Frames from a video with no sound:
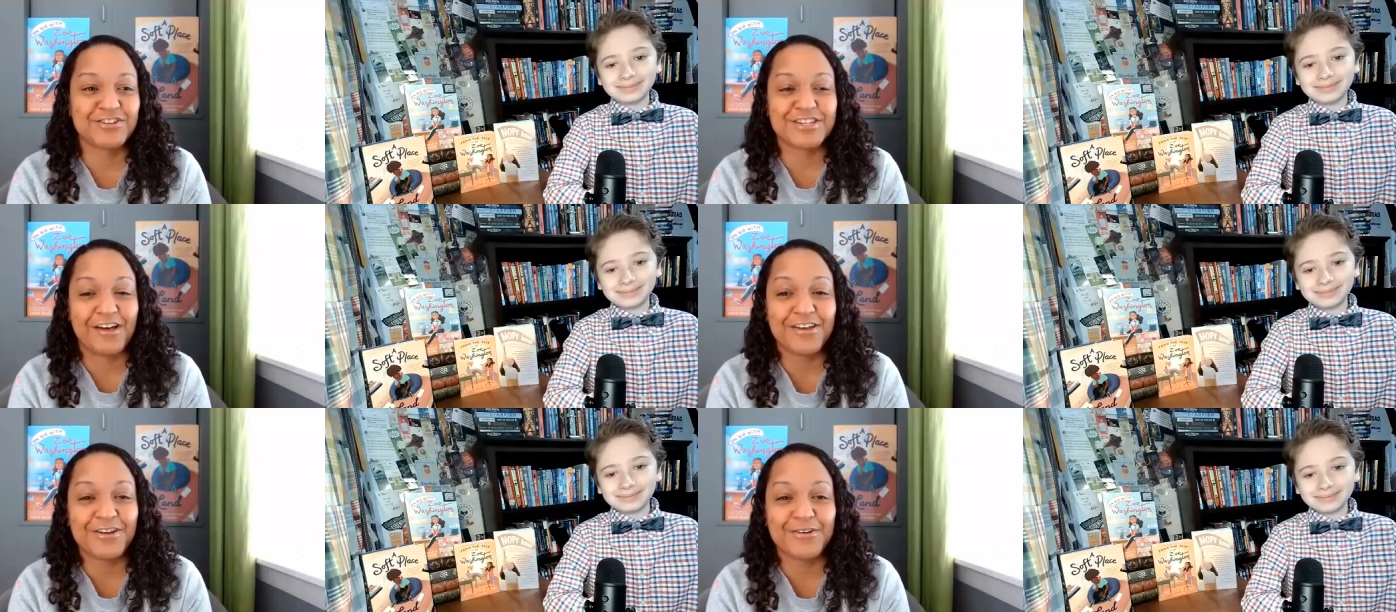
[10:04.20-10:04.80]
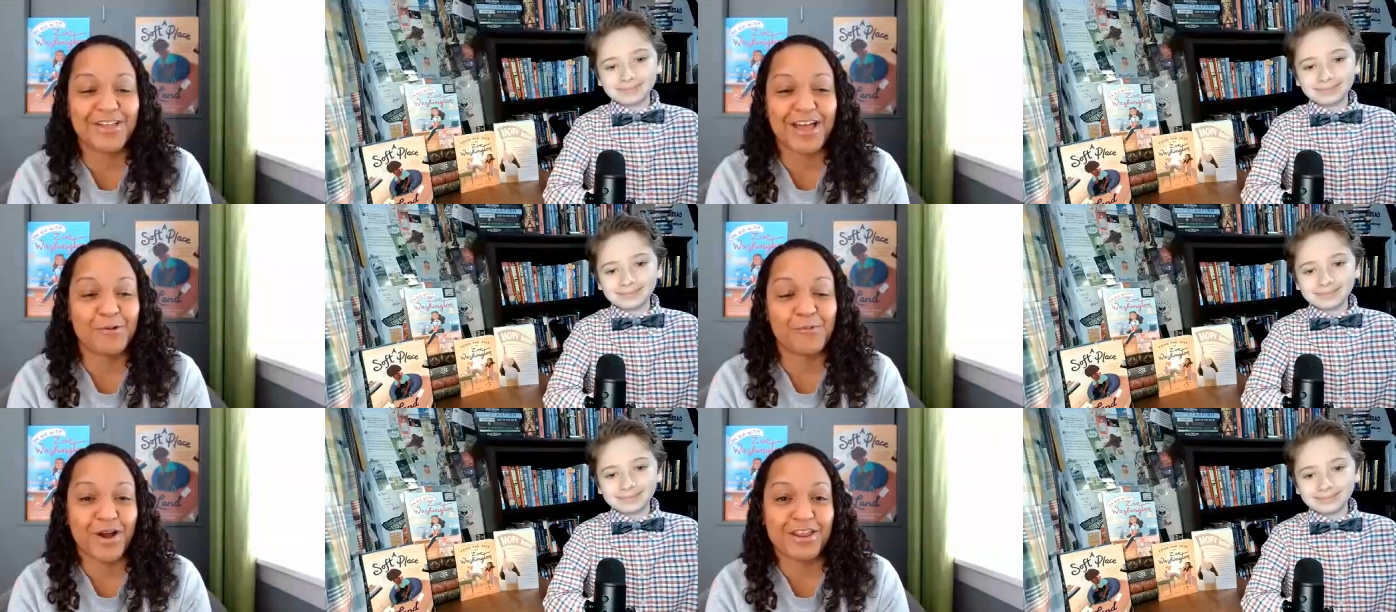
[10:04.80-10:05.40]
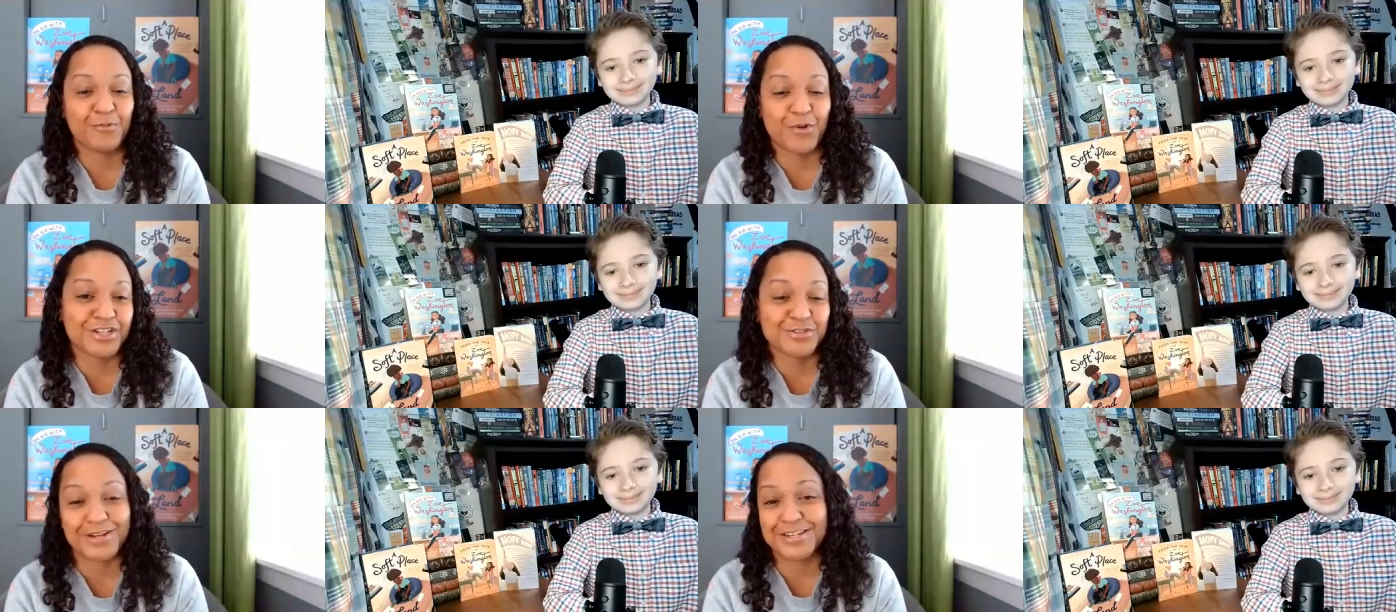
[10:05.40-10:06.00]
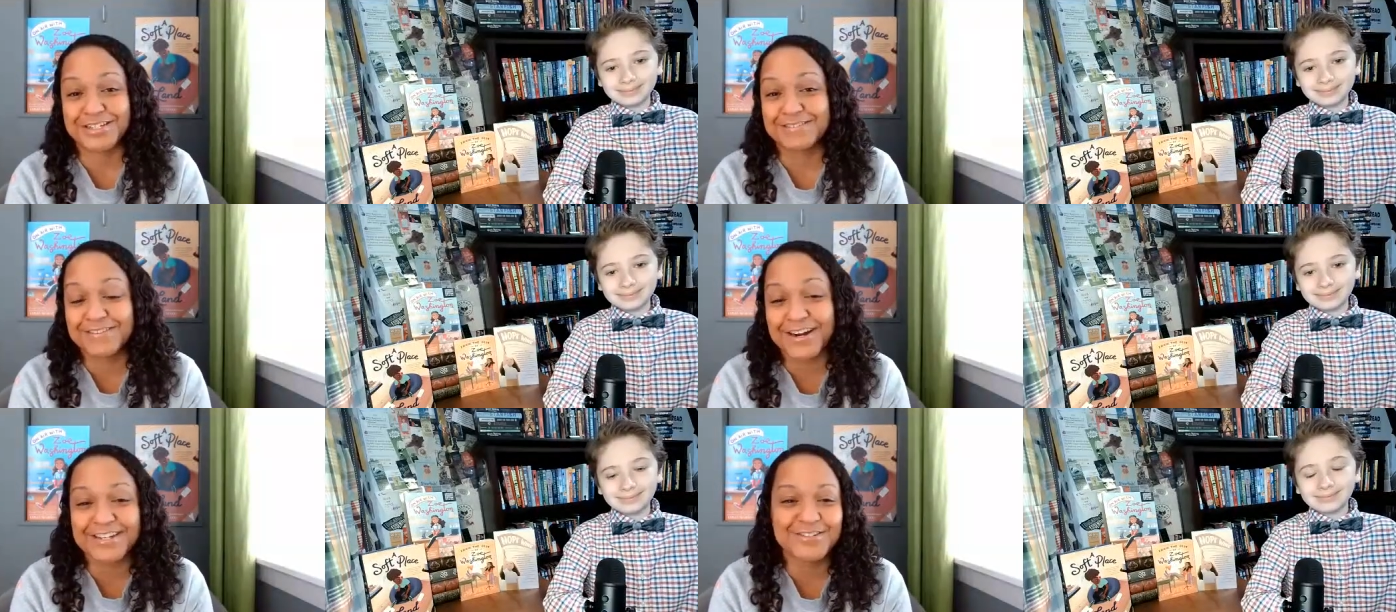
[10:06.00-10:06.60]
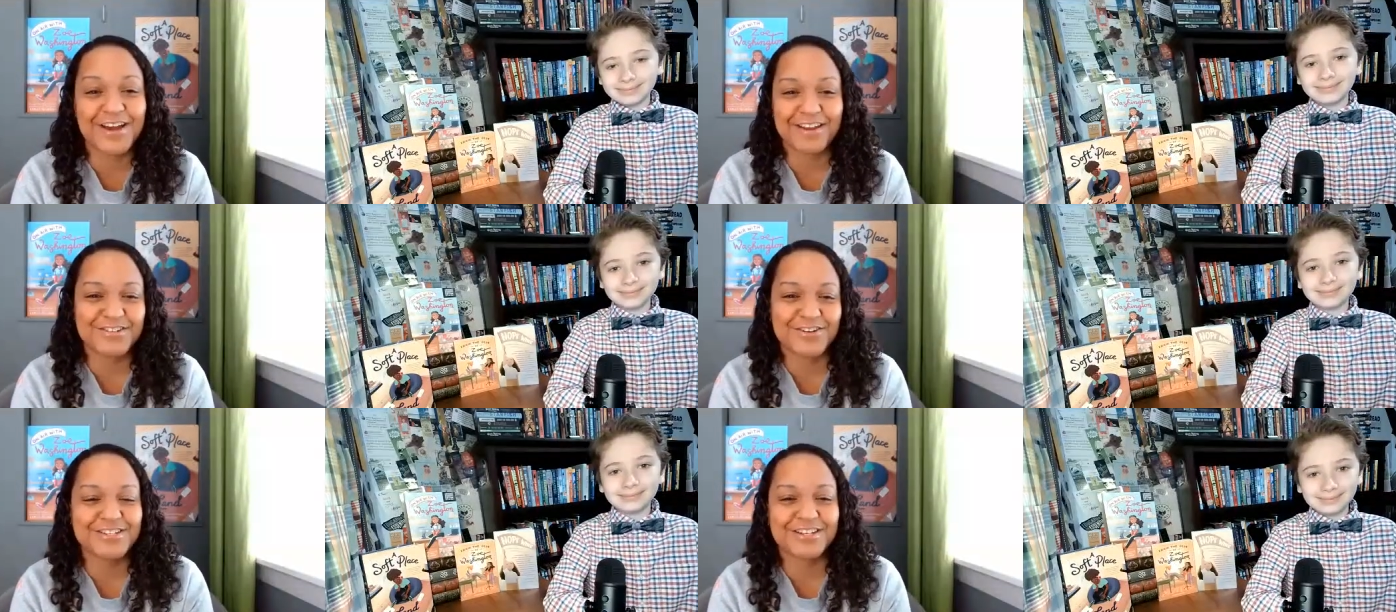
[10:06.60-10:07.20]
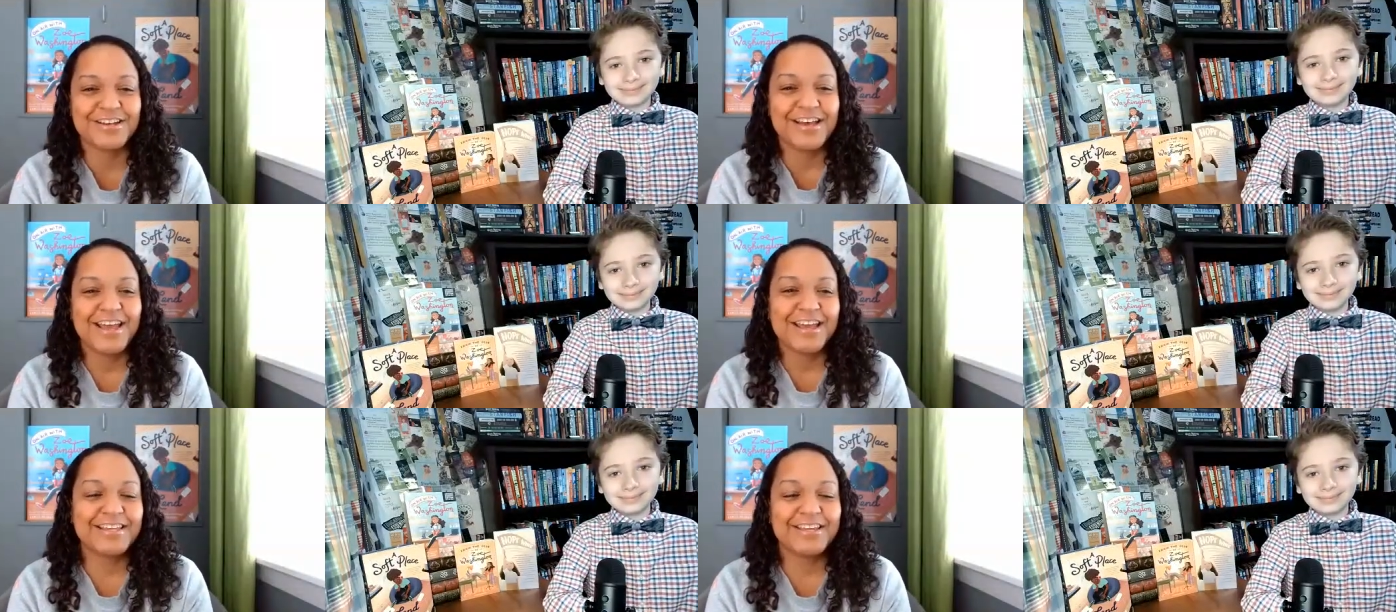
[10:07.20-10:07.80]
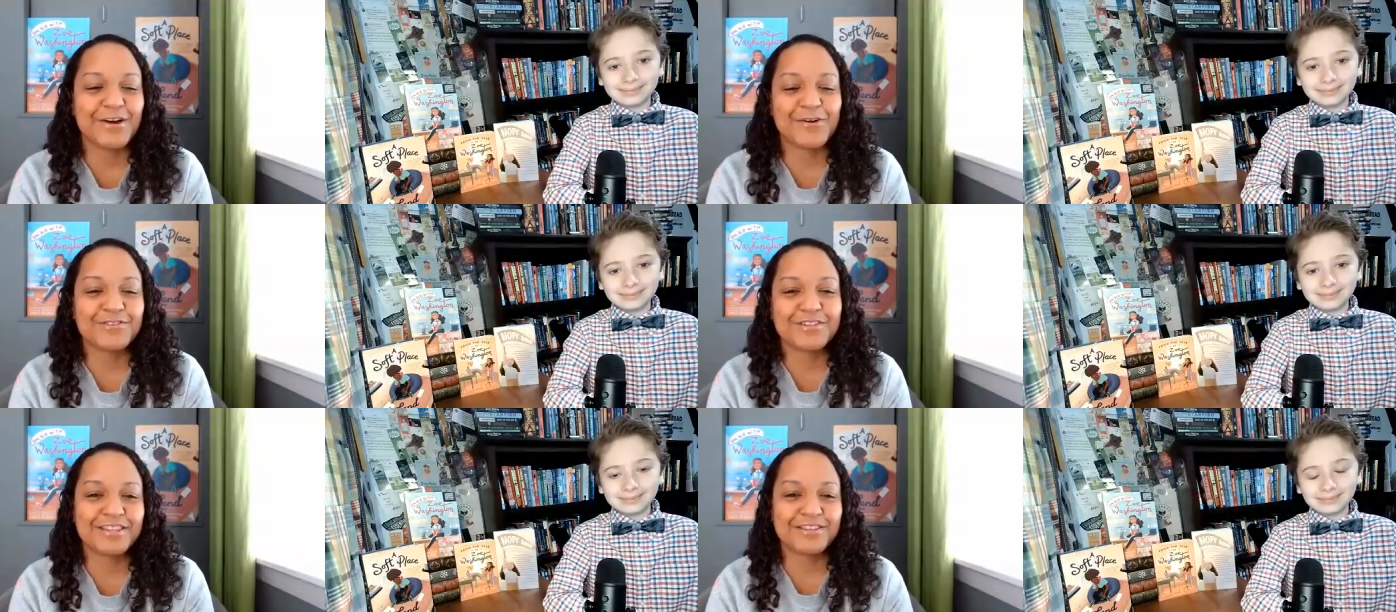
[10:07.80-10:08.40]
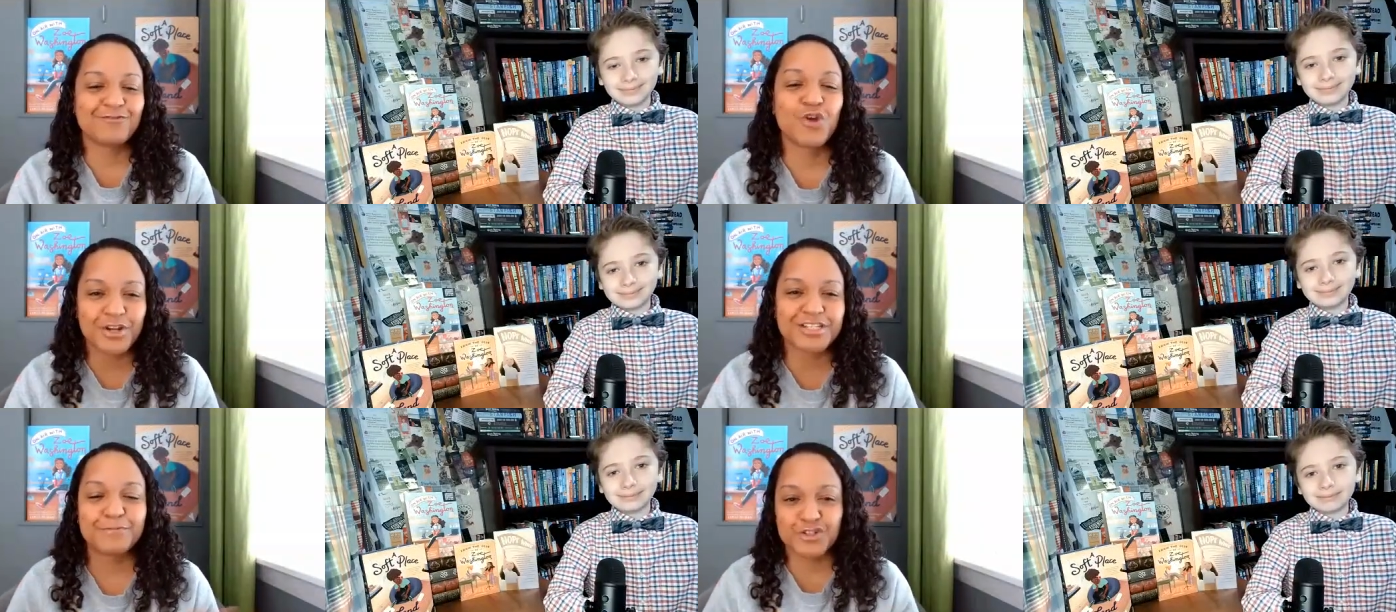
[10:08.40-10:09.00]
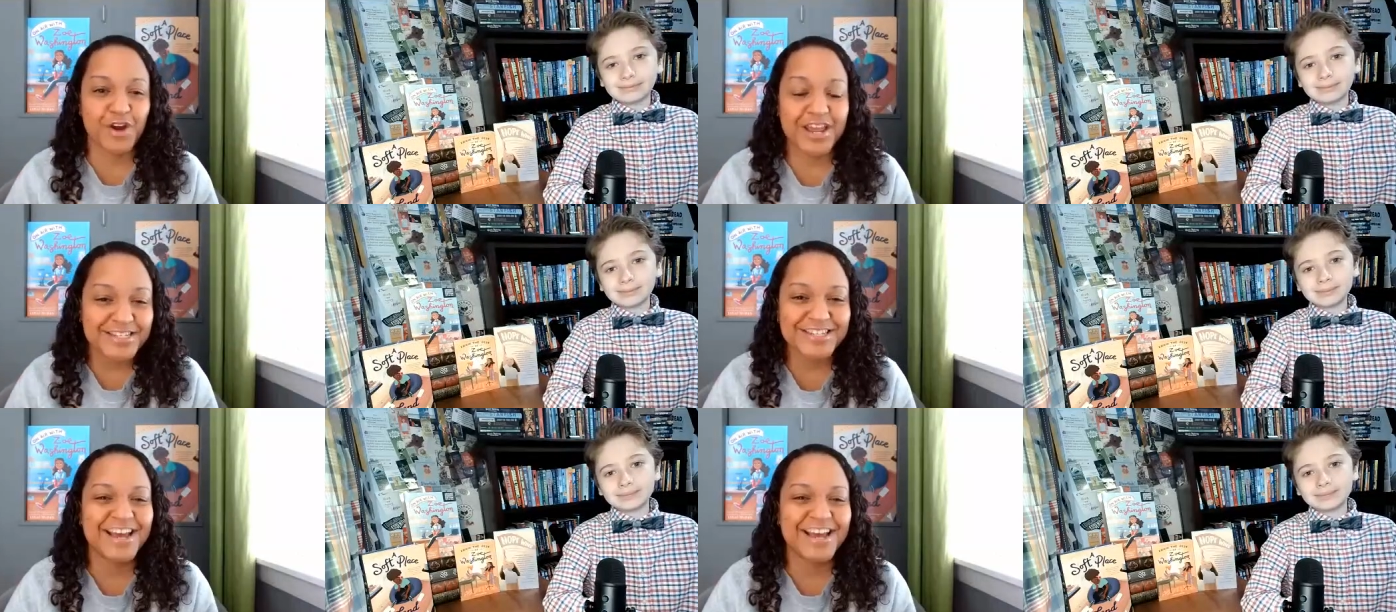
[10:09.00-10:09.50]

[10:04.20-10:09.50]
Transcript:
Speaker 1: they'll tell you like what works, what doesn't work. So you kind of start to, you know, notice some trends.